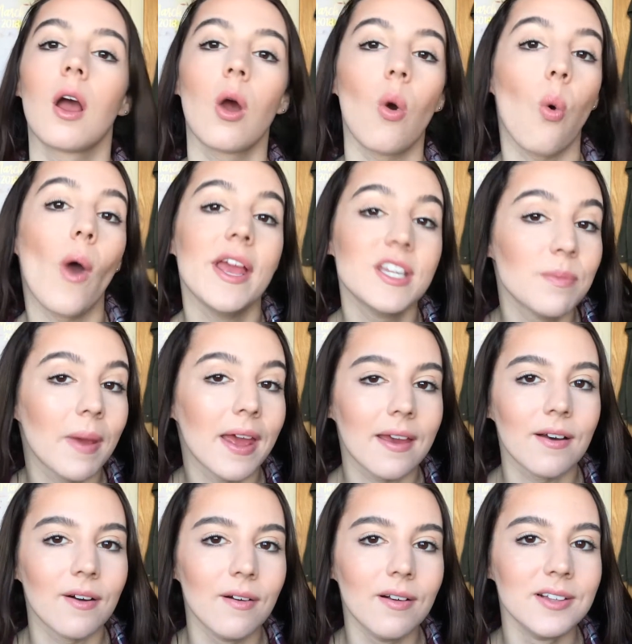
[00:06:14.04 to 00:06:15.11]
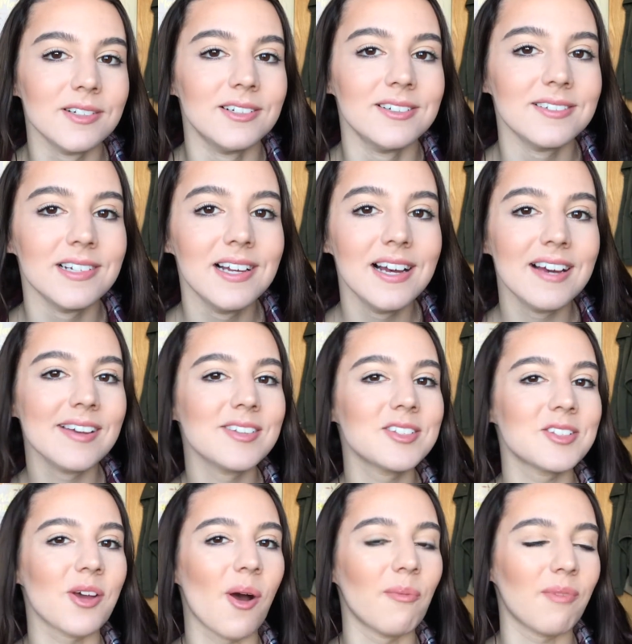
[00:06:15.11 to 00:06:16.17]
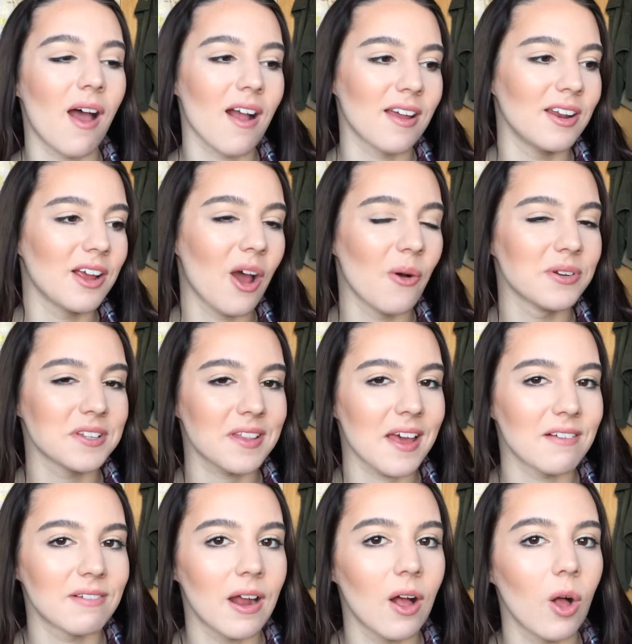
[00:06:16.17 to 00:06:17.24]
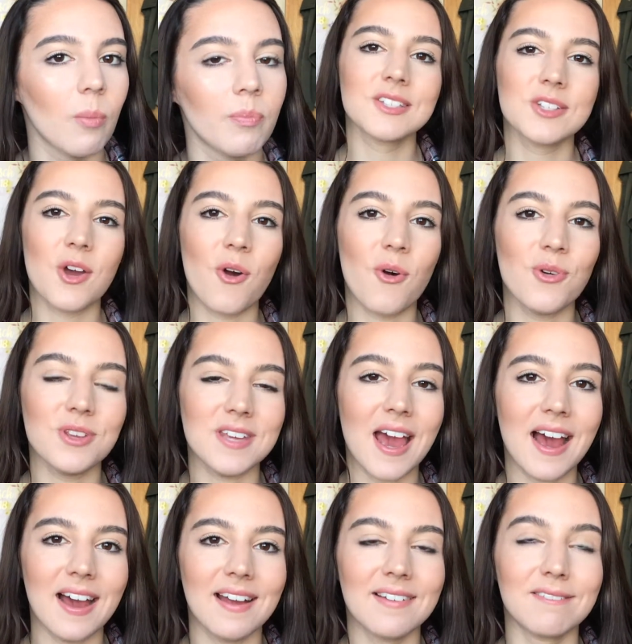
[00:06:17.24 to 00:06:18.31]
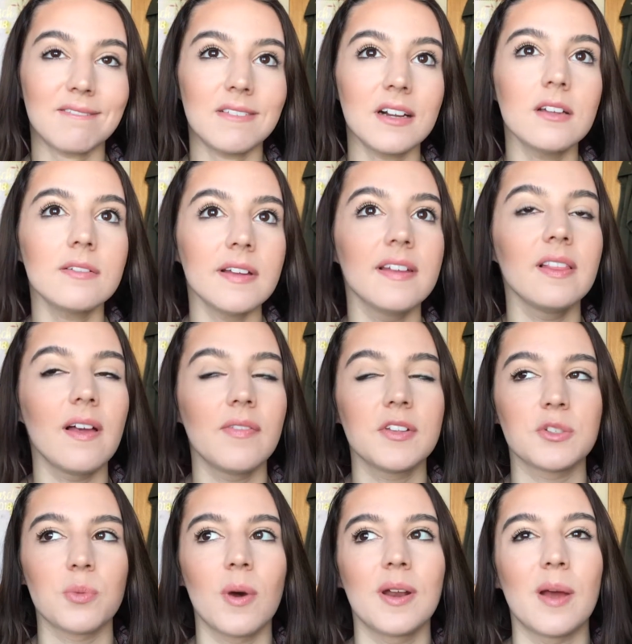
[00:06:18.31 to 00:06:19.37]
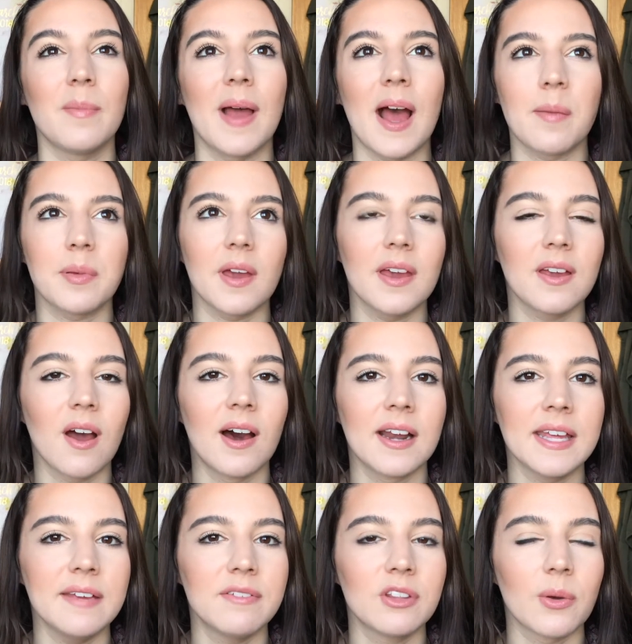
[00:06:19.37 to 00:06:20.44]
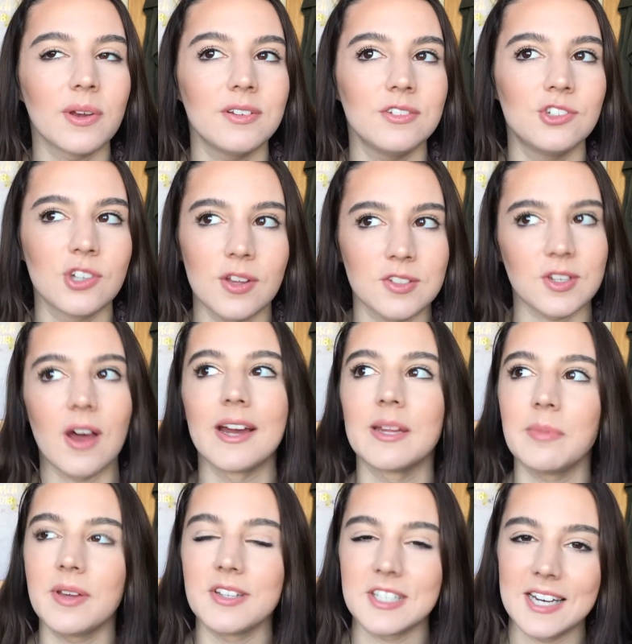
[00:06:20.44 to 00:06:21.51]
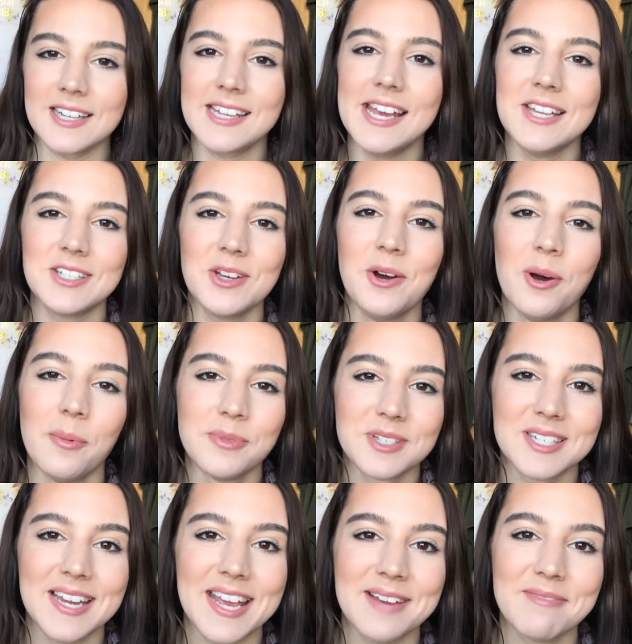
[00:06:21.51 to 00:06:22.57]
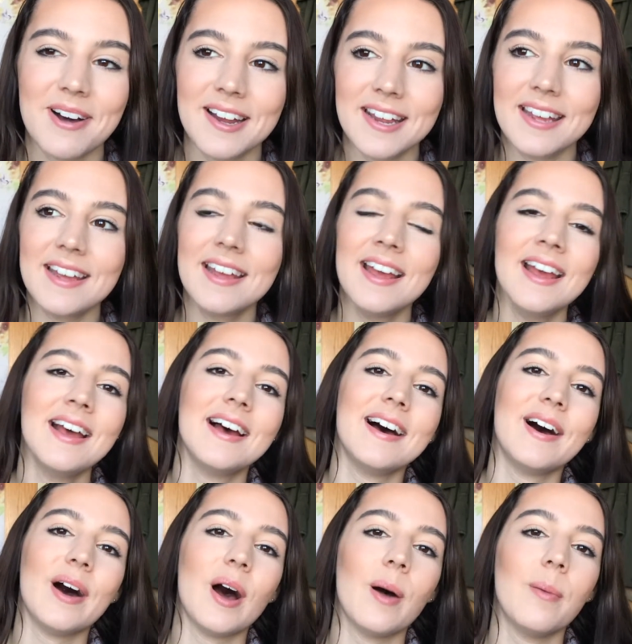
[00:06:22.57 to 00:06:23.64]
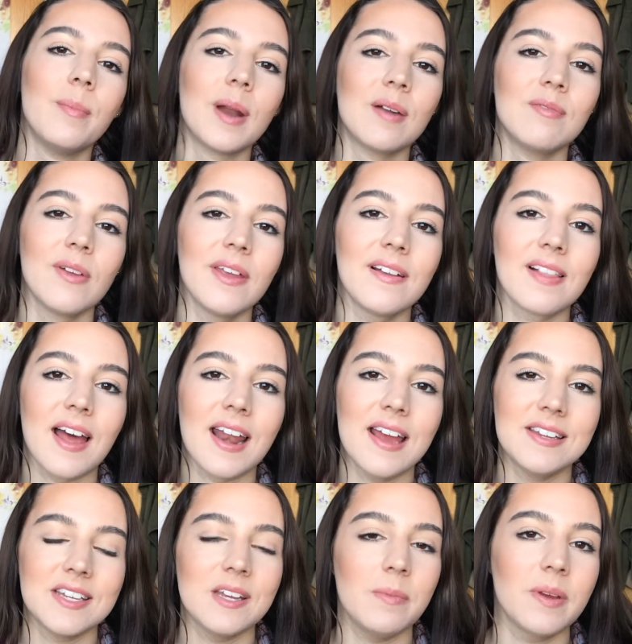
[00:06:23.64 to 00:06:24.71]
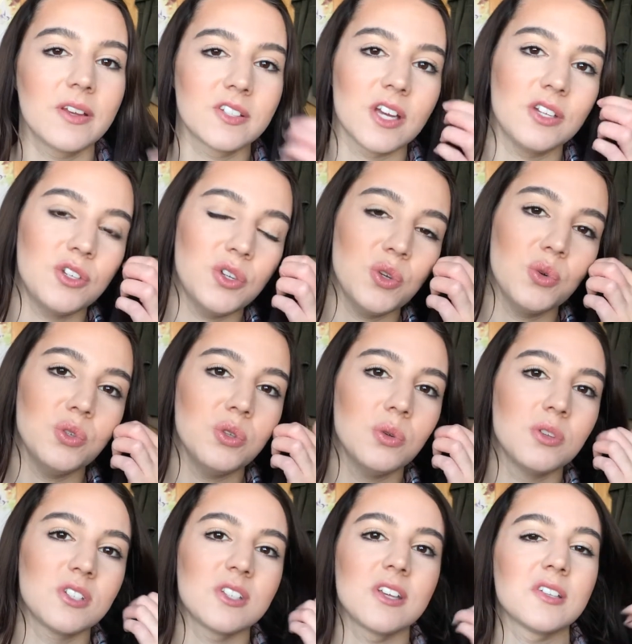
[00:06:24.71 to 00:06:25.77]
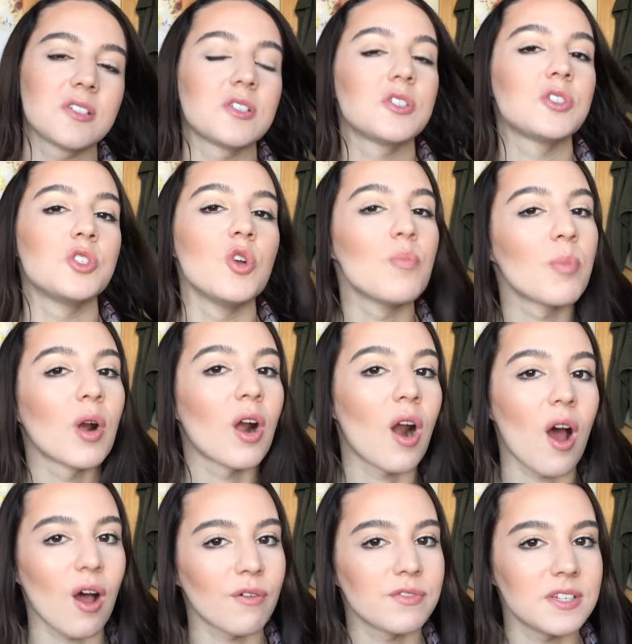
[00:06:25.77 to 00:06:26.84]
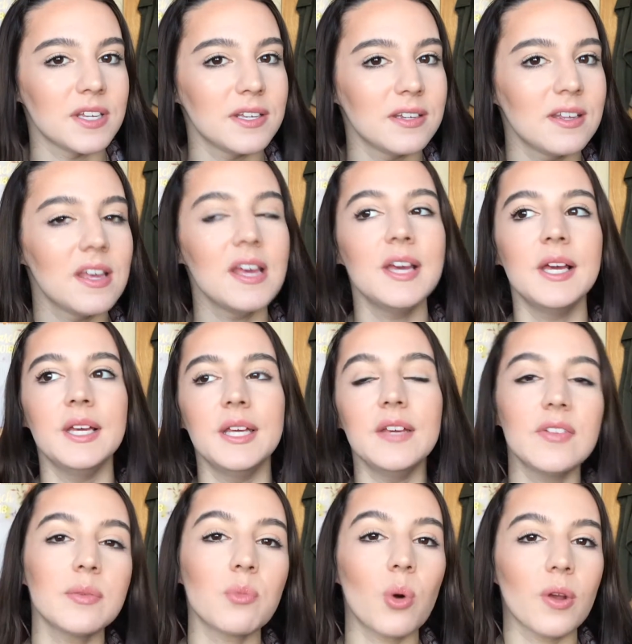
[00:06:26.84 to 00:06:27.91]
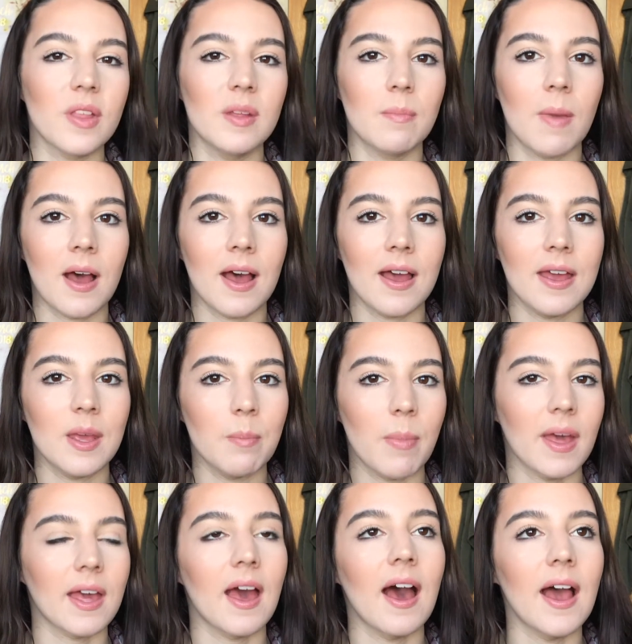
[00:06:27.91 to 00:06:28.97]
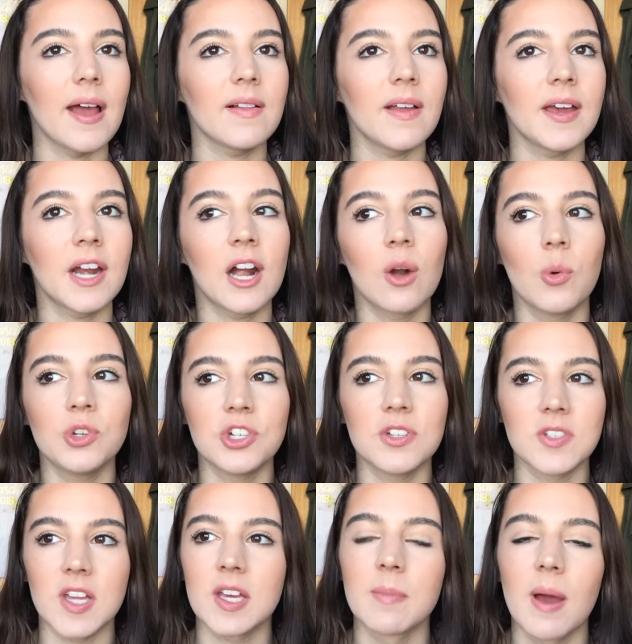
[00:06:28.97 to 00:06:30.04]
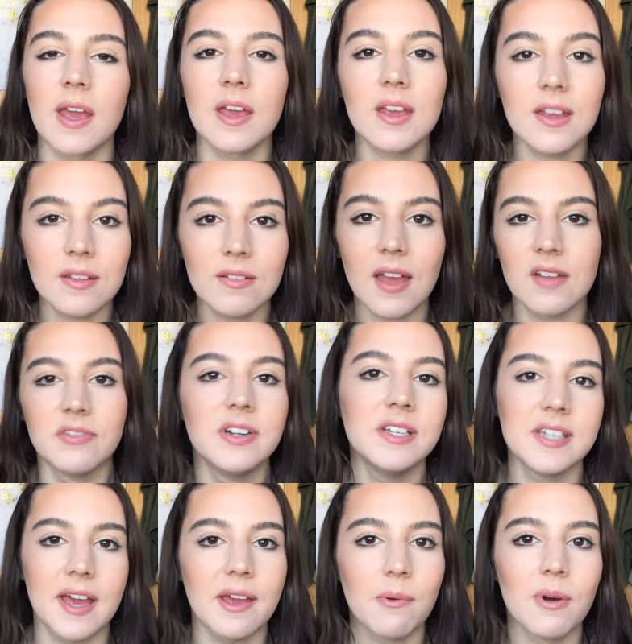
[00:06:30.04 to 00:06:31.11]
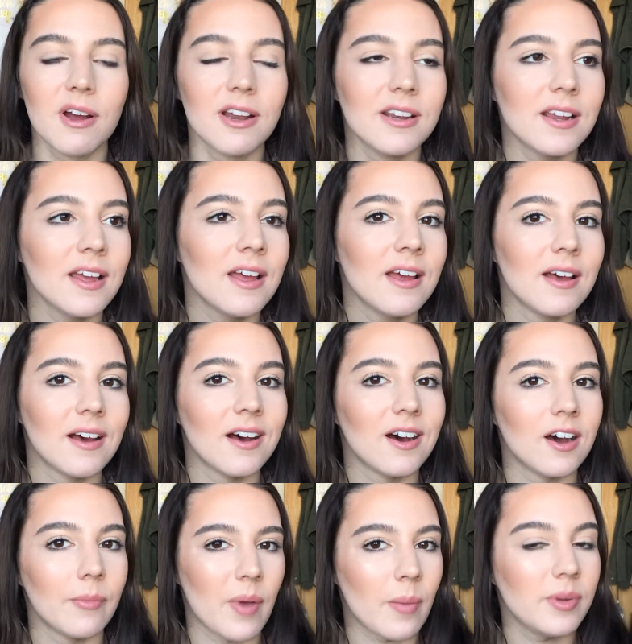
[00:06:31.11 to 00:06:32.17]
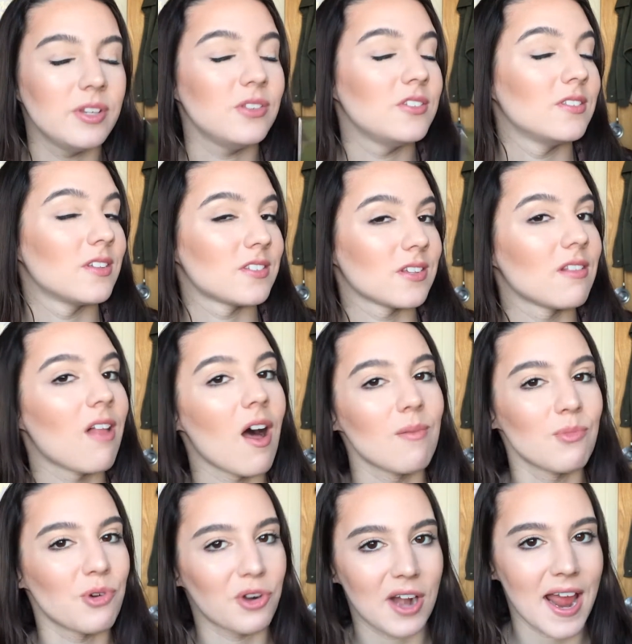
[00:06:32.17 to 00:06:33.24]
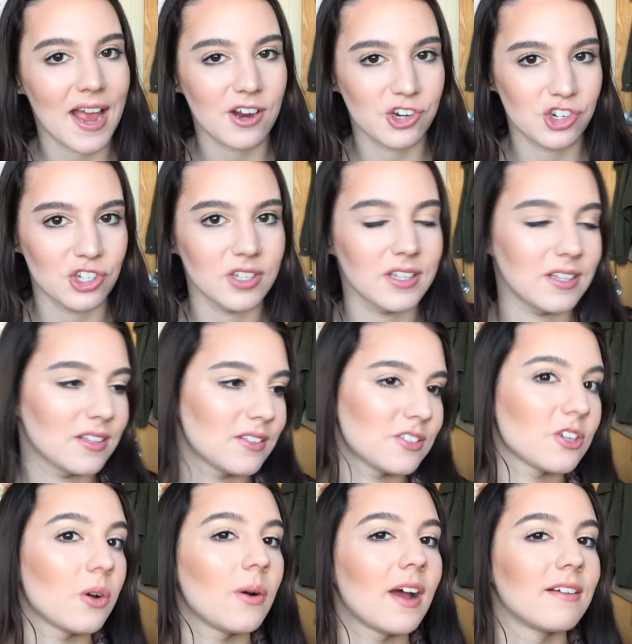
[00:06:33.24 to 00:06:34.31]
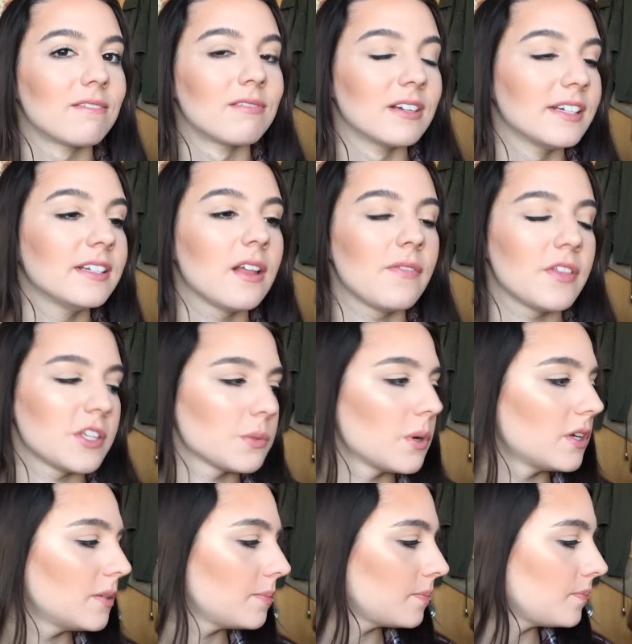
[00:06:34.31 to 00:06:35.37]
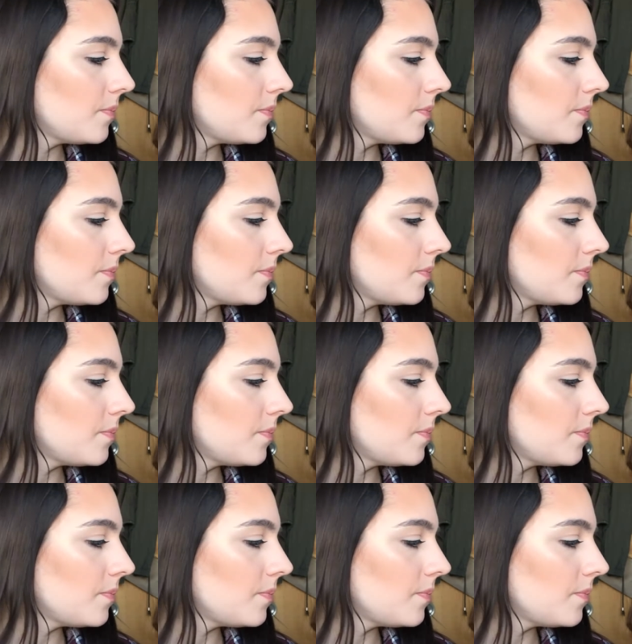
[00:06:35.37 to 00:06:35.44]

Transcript: quite pale, so I'm not gonna go into that realm. So yeah, I really love this one. I'm happy I got it, even though I just got it because it had Holmes' name on it. But I'm really glad I did because I do use this super often, even more than my Becca highlighter, which is like my everyday one. I've been using this a lot more actually, so I really love this one.